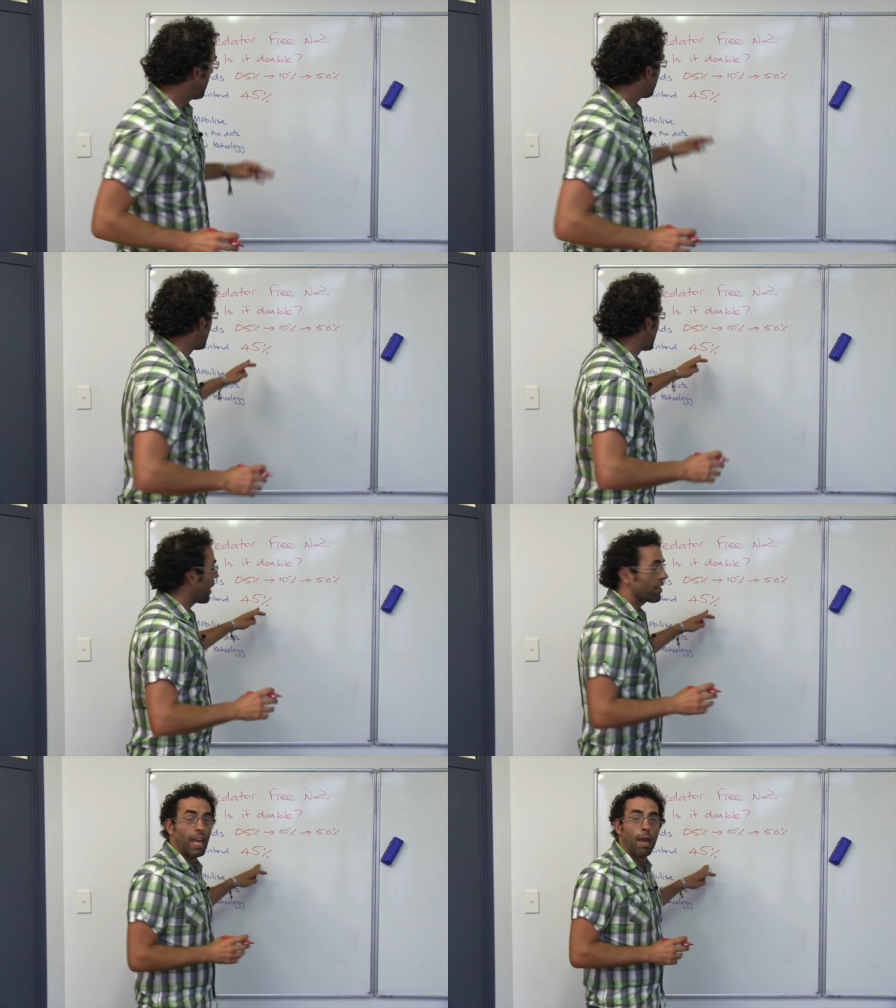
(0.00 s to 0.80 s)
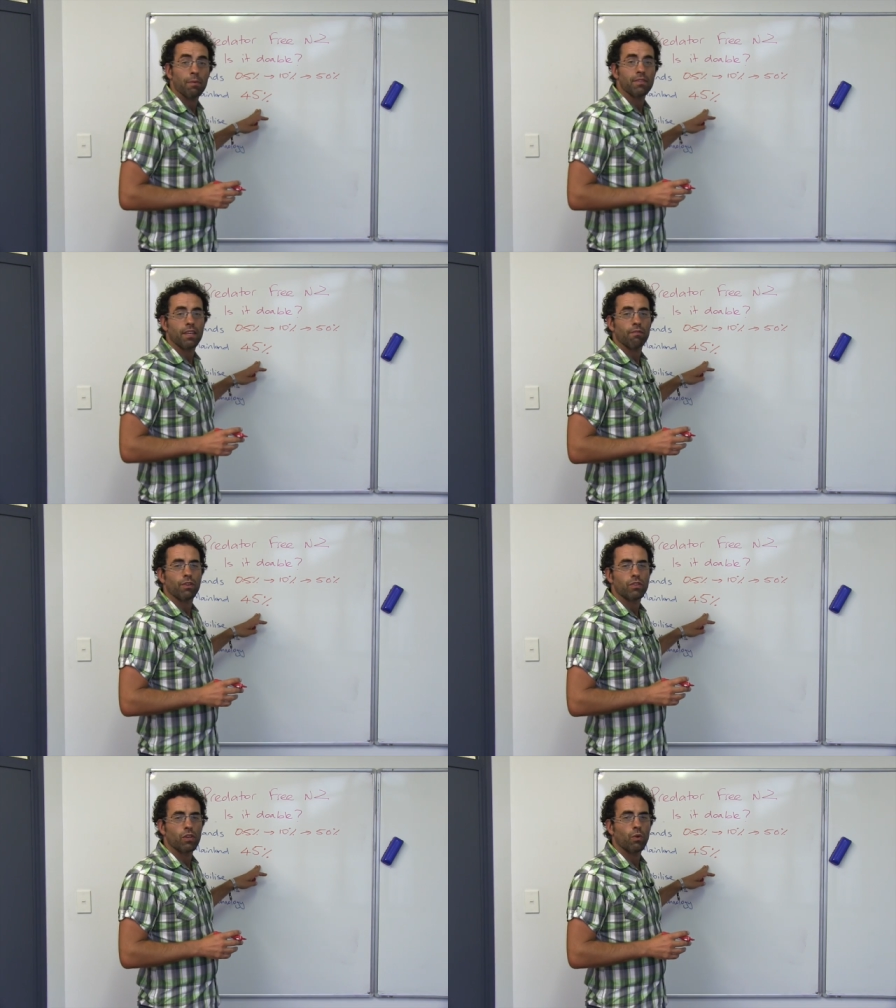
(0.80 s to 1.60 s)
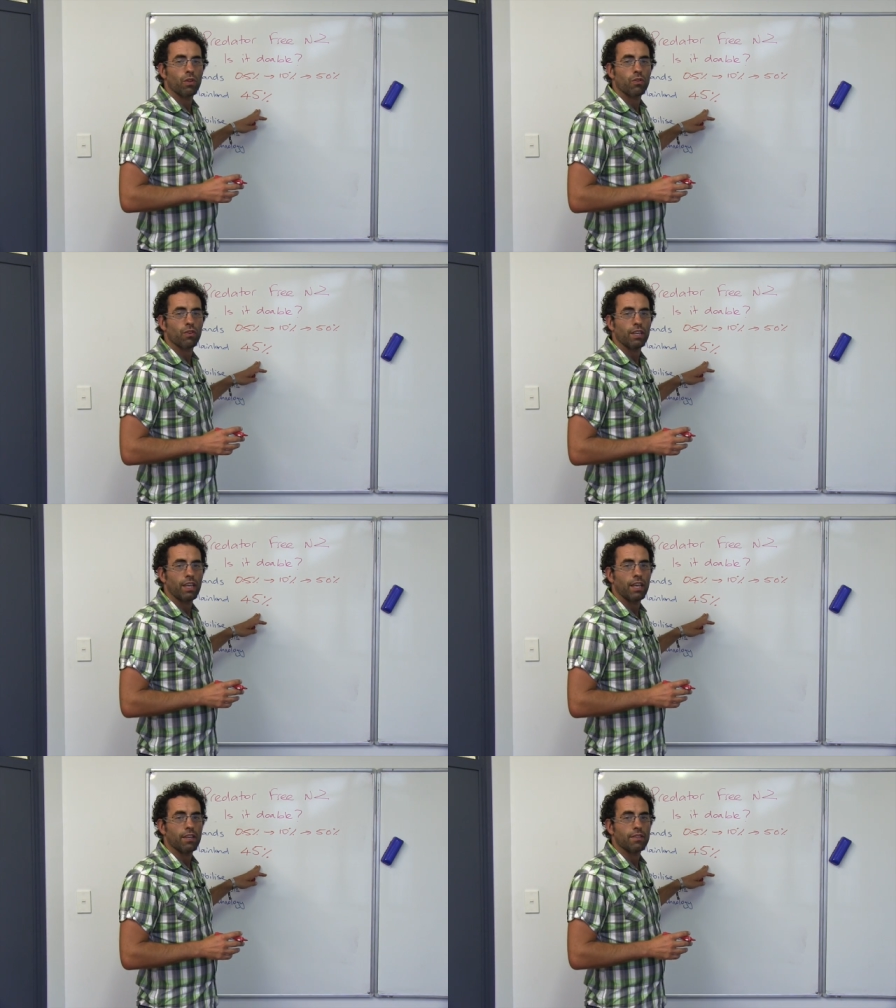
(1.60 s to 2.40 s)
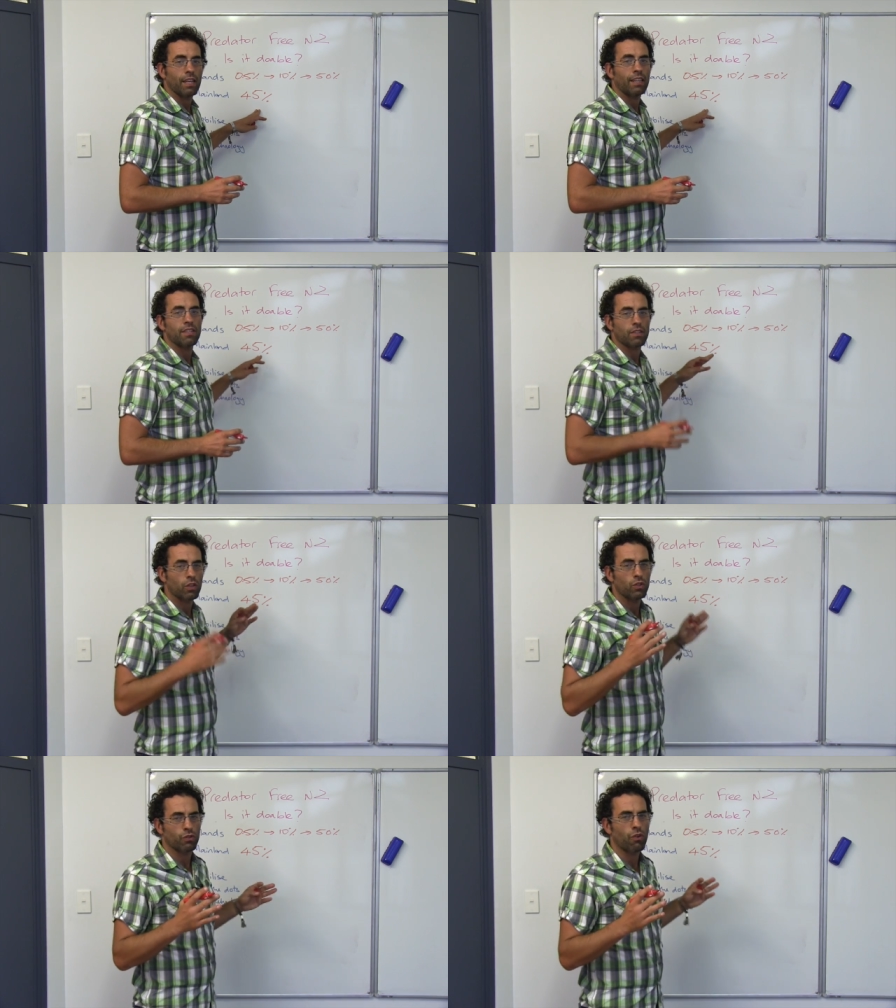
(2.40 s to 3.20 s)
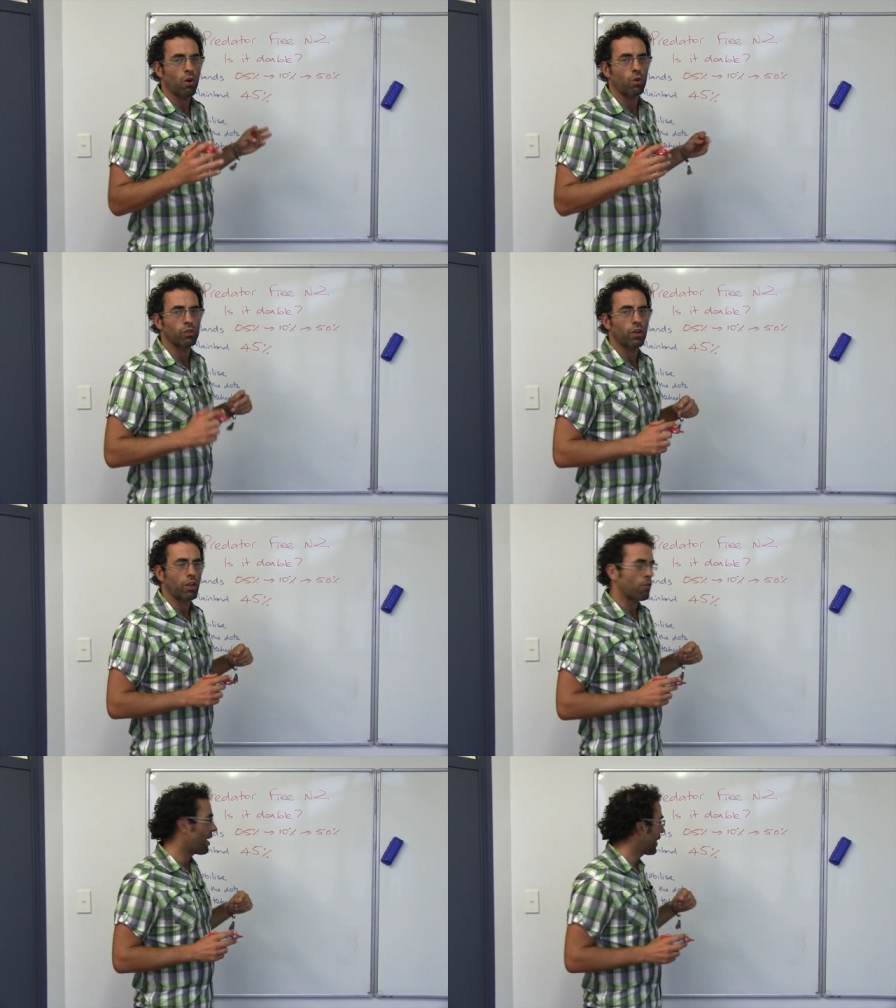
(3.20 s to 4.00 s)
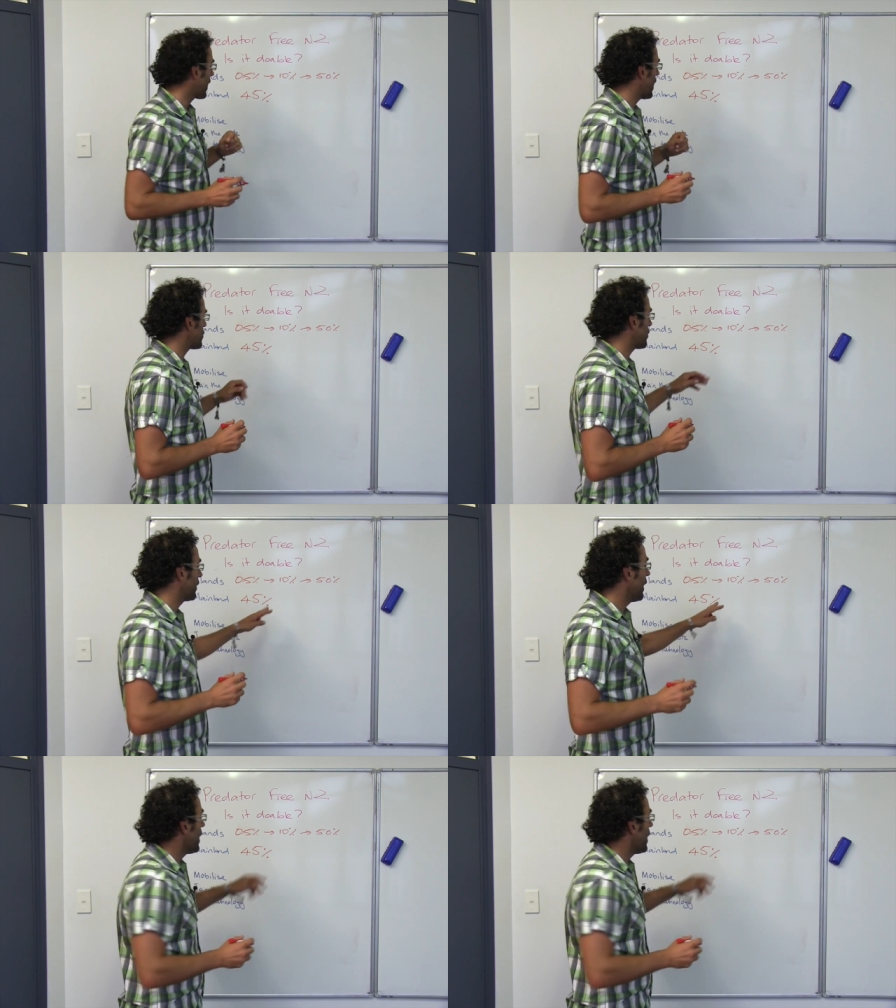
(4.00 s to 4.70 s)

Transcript: But that only happens every 2 or 3 years, and that's control, not eradication.